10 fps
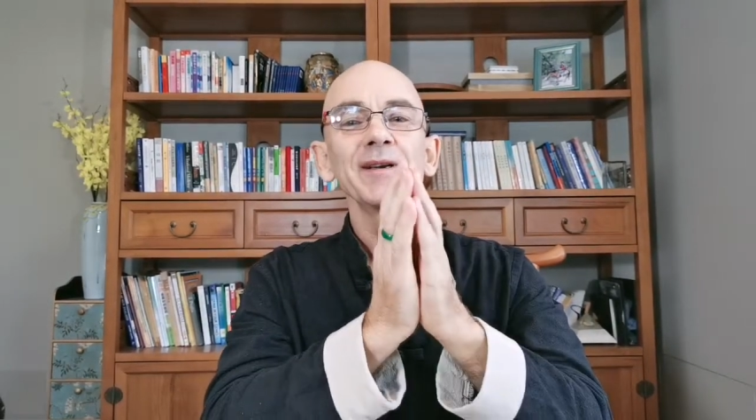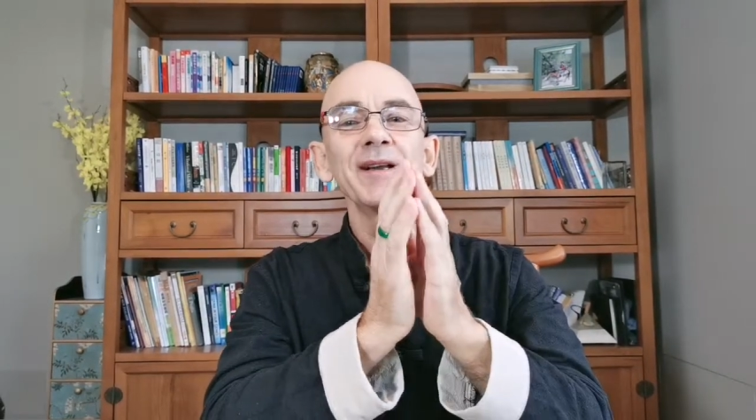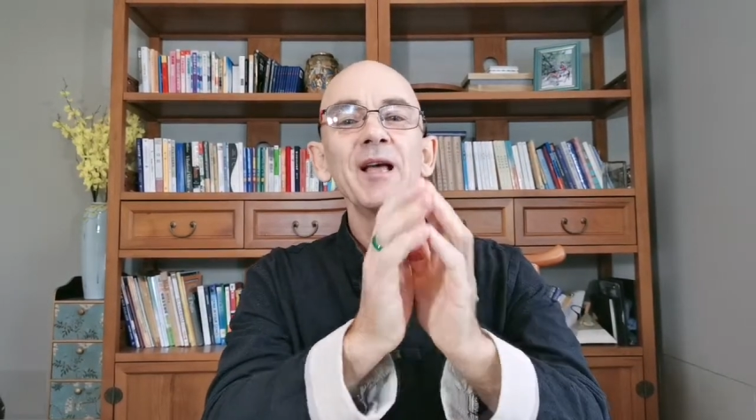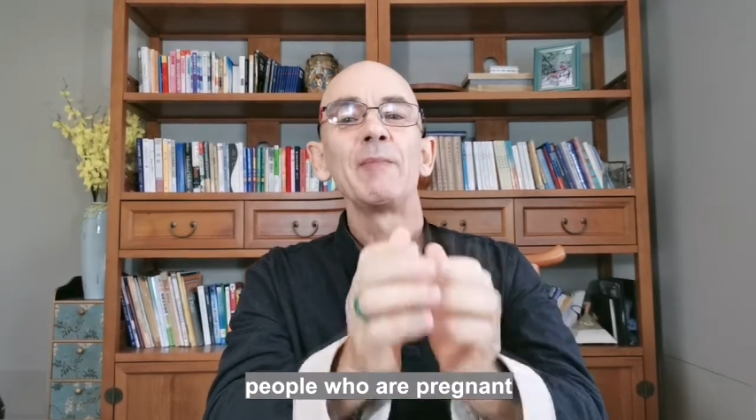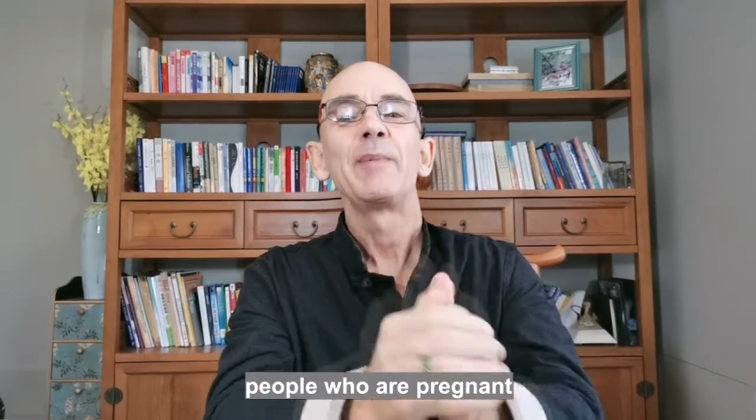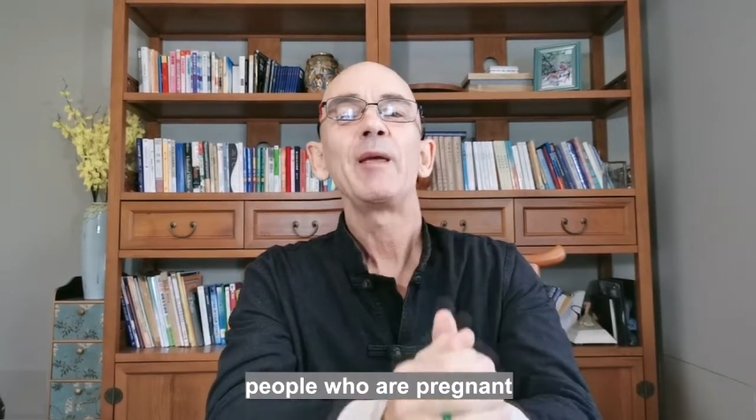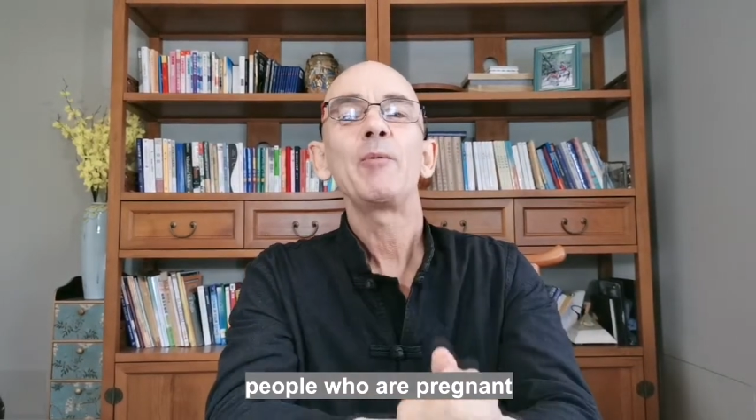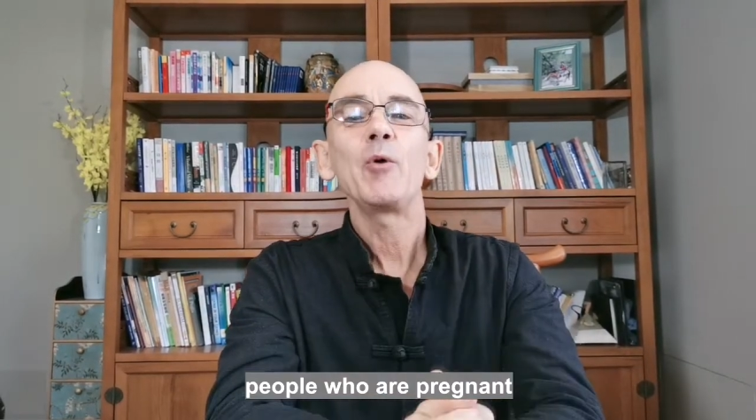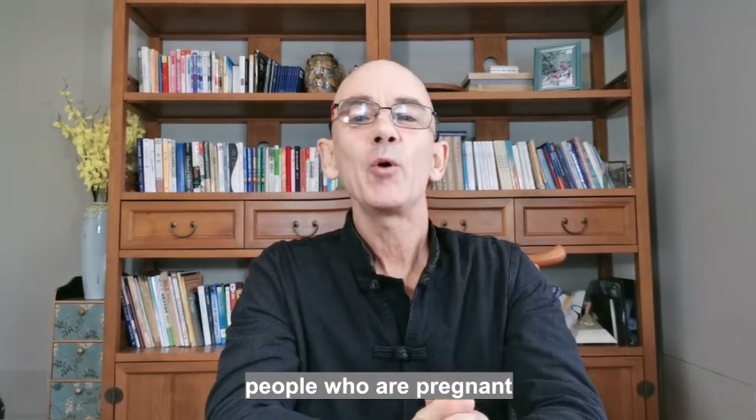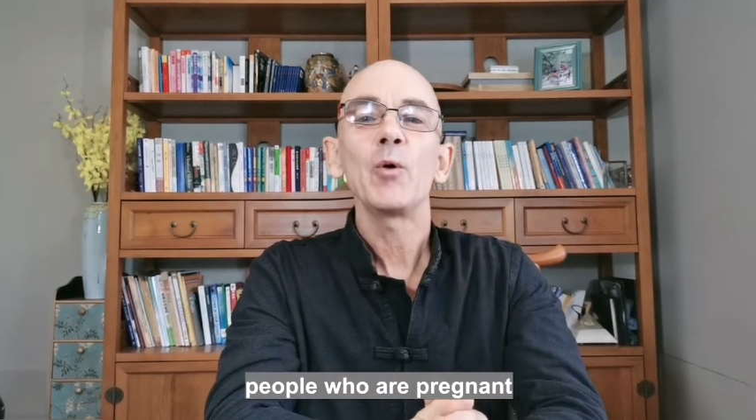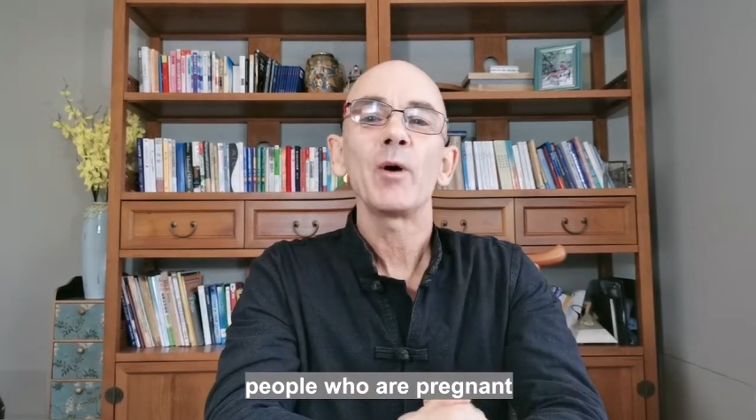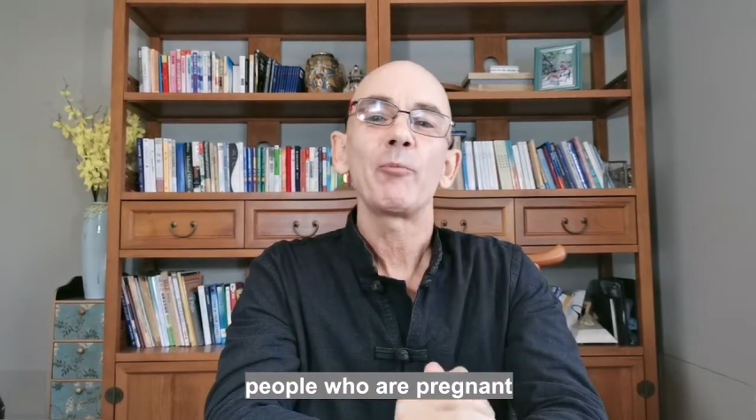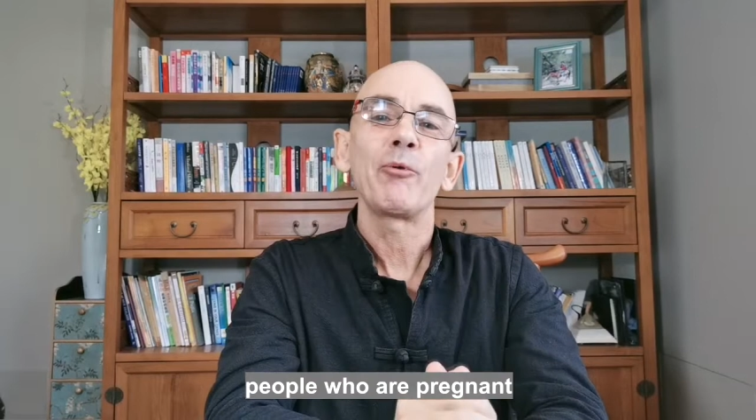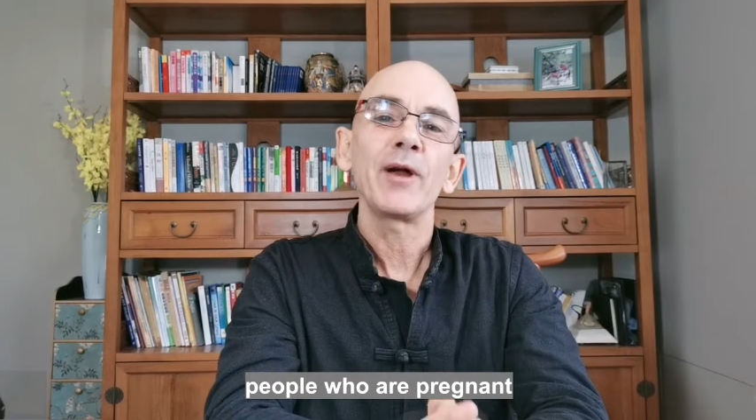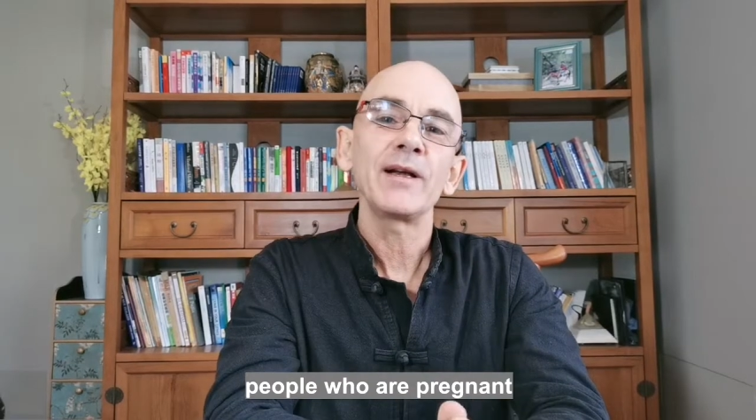people who are
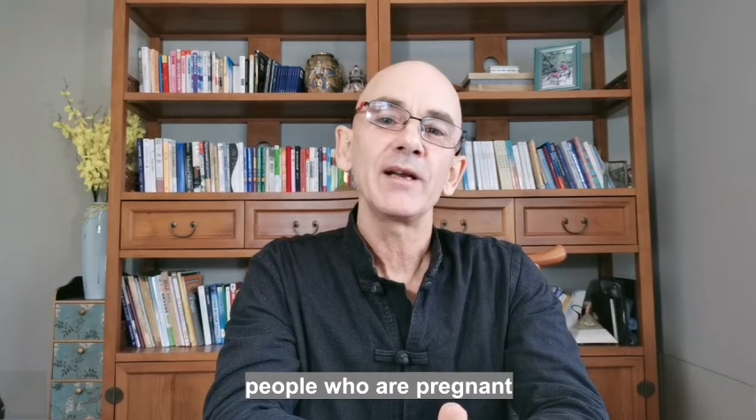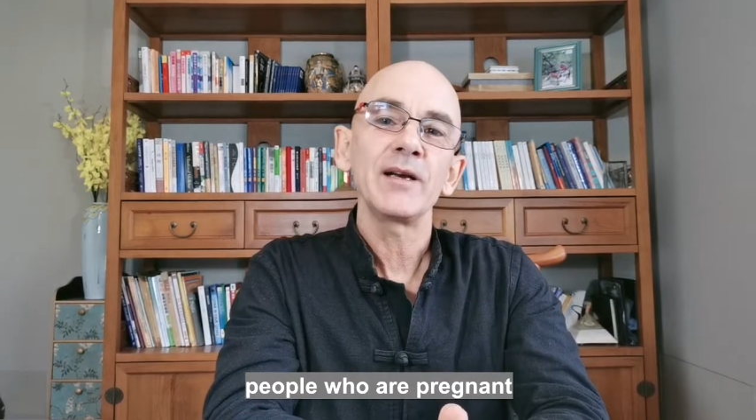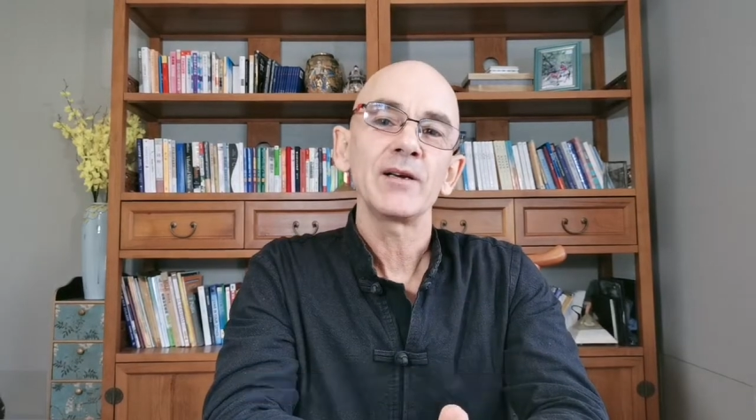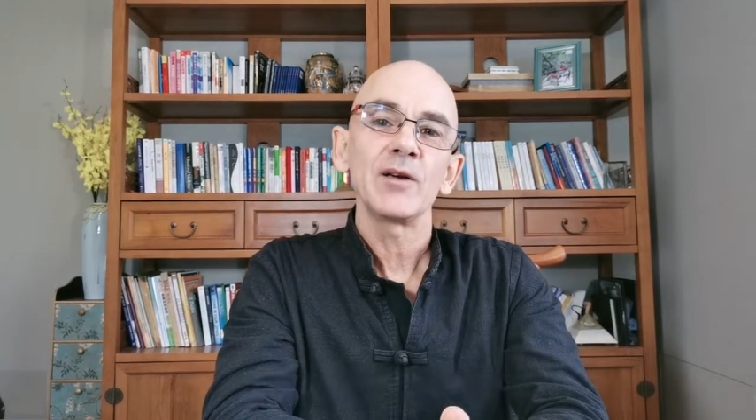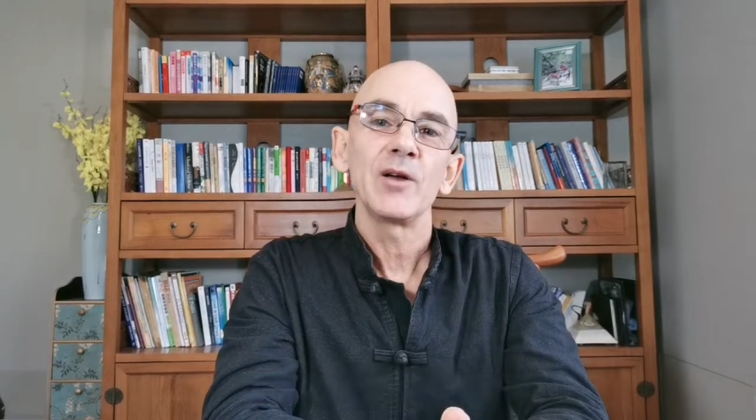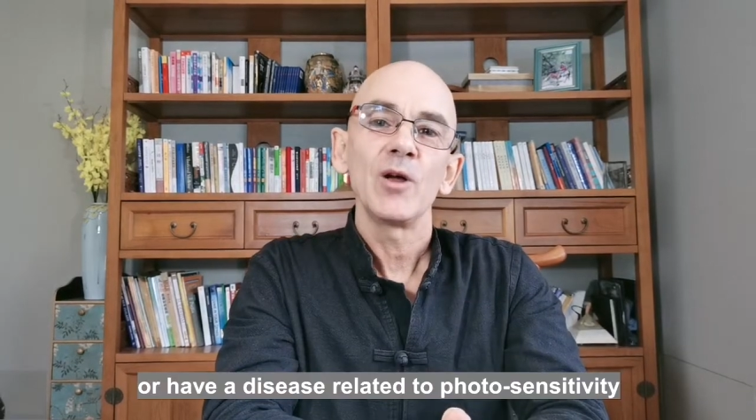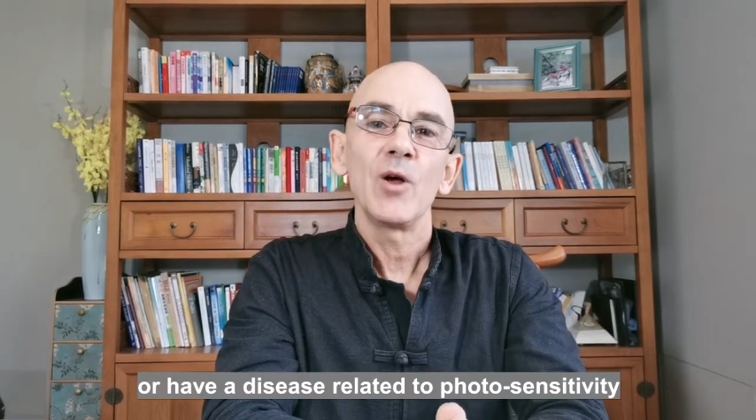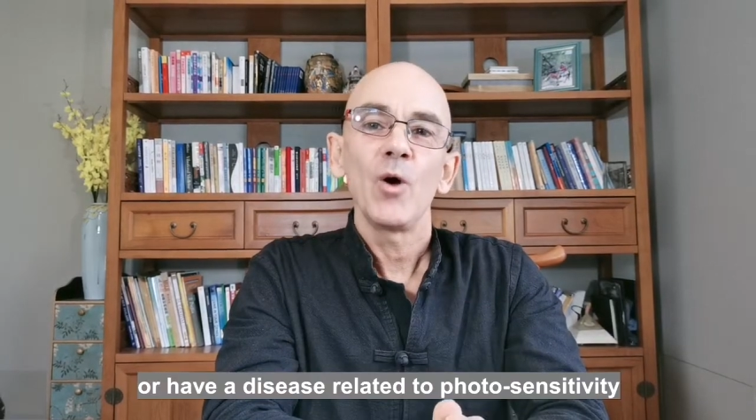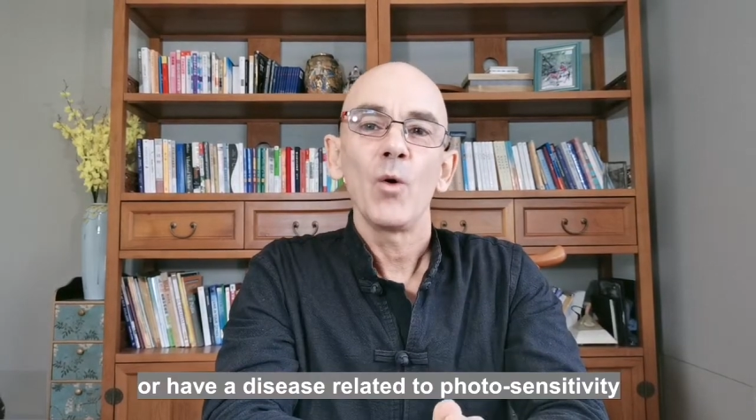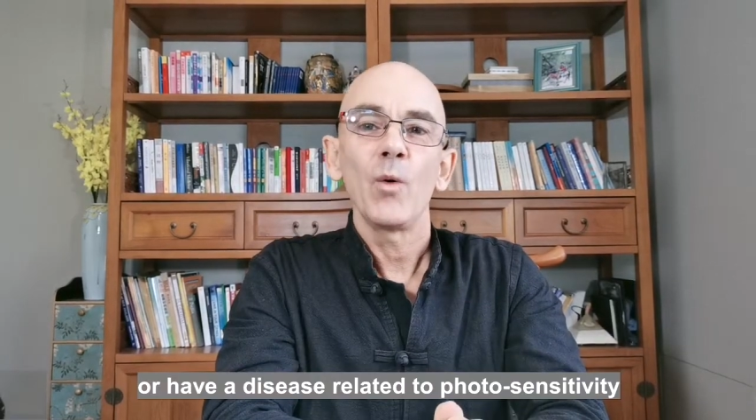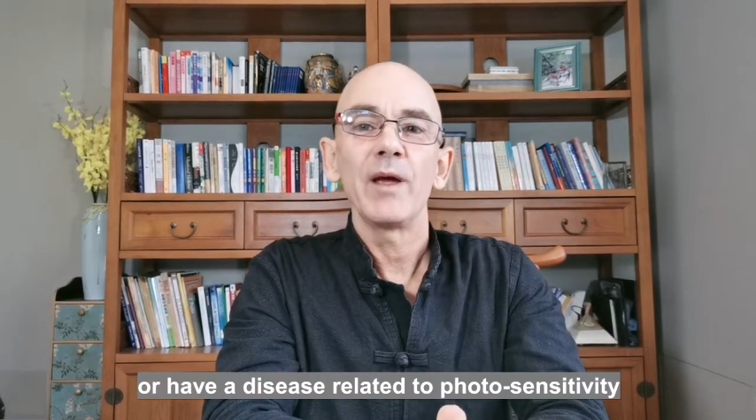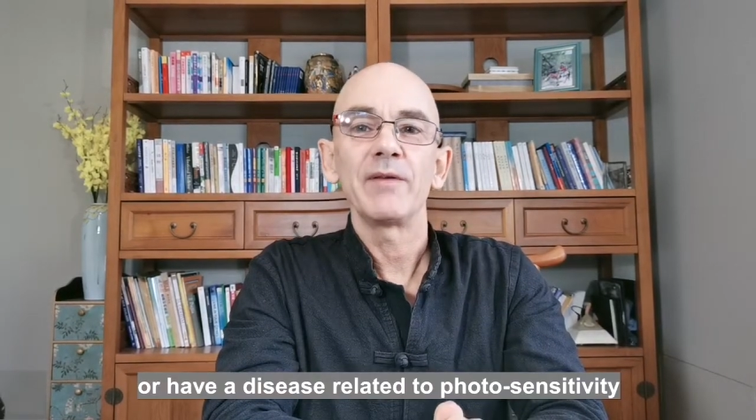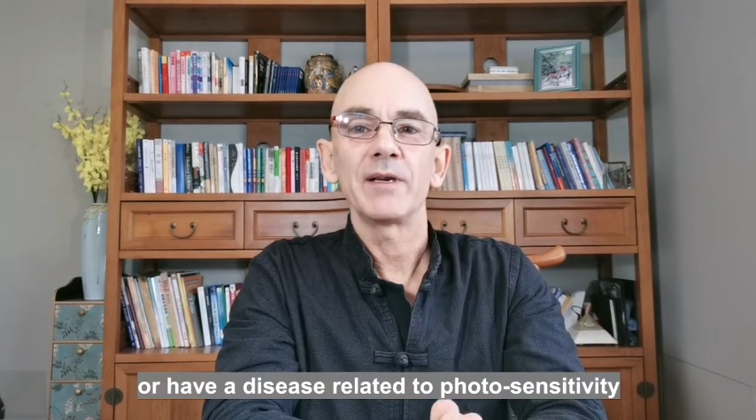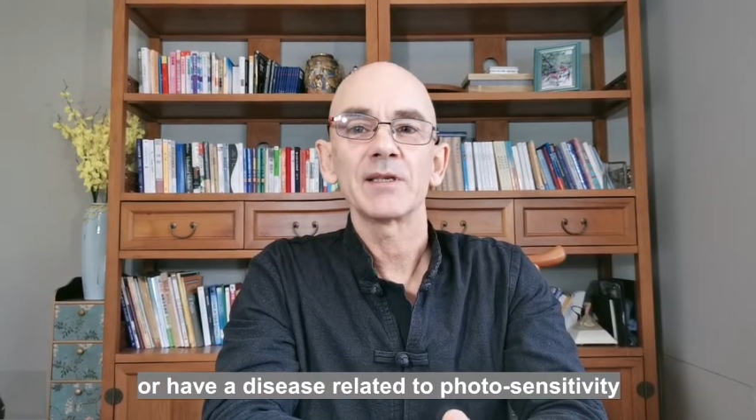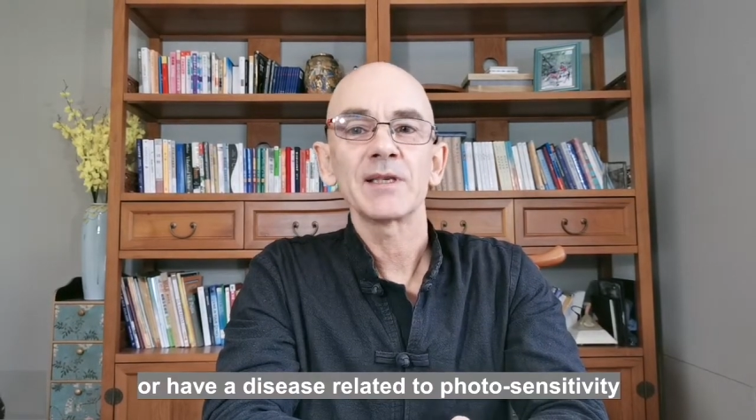pregnant or have a
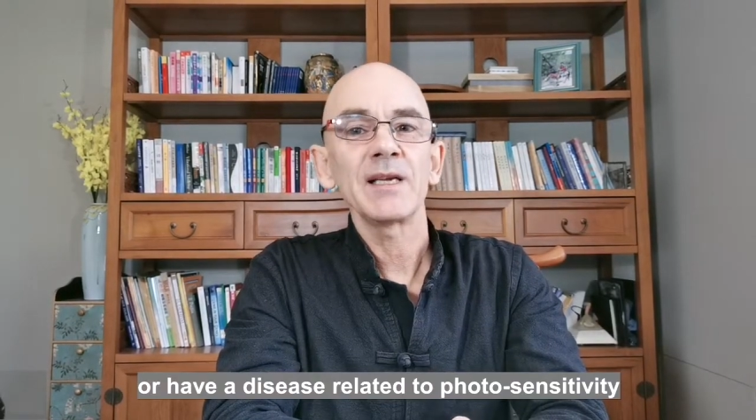disease